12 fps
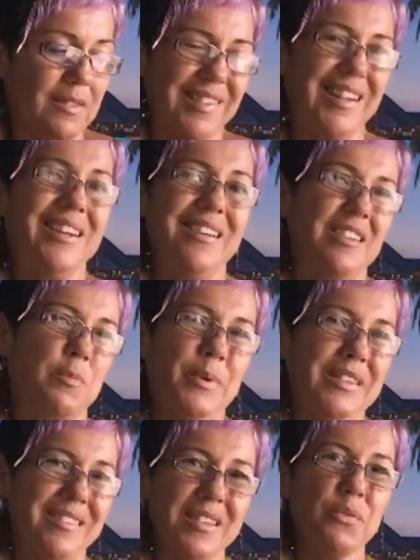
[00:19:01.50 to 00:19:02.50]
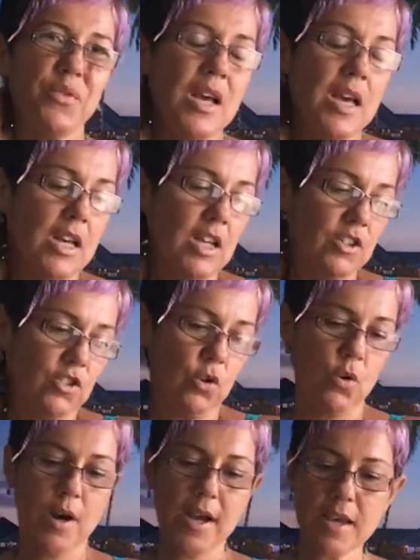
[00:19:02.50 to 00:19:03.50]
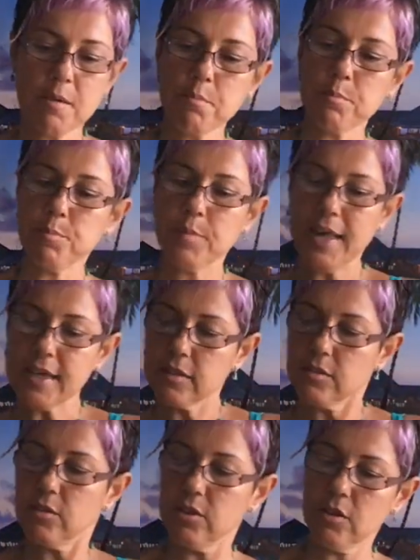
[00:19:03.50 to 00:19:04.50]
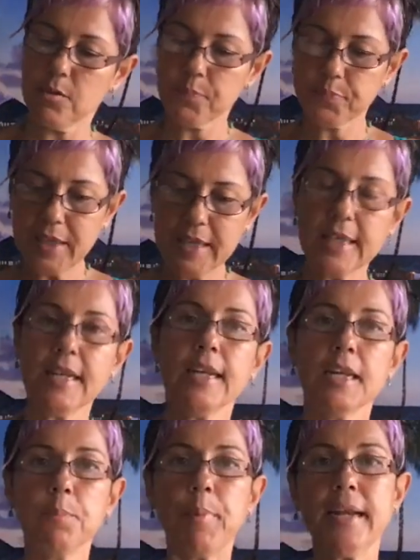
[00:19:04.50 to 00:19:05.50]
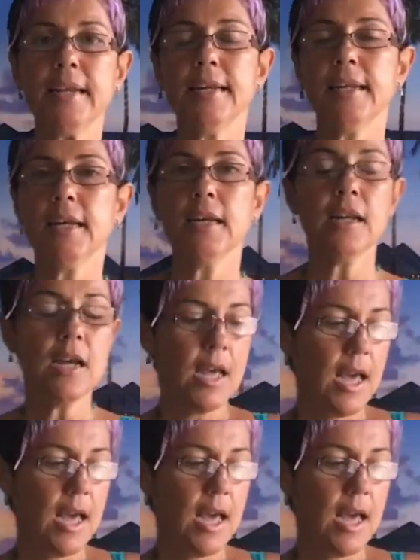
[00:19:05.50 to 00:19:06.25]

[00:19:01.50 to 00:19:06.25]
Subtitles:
is a little expensive. So I am like, taking little by little.